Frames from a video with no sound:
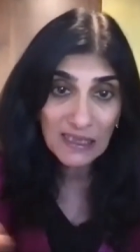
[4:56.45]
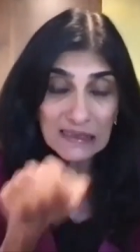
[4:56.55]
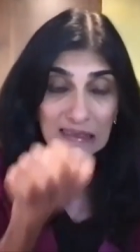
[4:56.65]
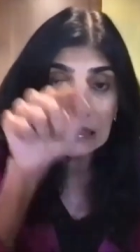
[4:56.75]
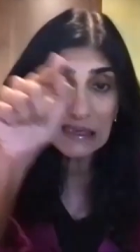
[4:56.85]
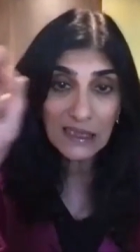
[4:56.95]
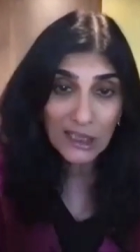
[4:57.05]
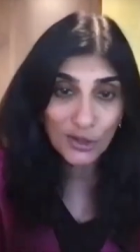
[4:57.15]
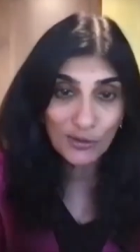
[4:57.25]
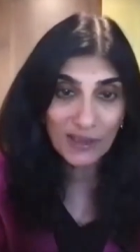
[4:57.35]

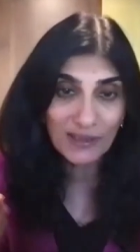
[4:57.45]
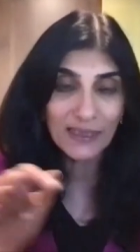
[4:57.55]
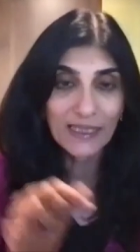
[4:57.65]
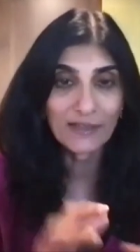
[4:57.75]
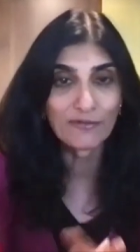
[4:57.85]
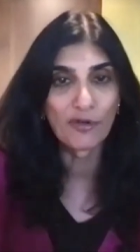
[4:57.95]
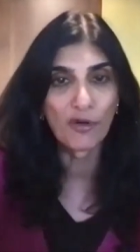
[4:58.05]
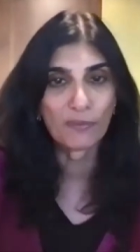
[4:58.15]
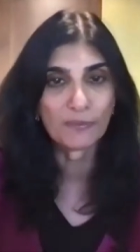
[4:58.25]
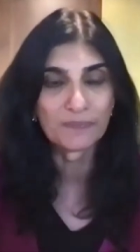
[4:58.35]
circular in form.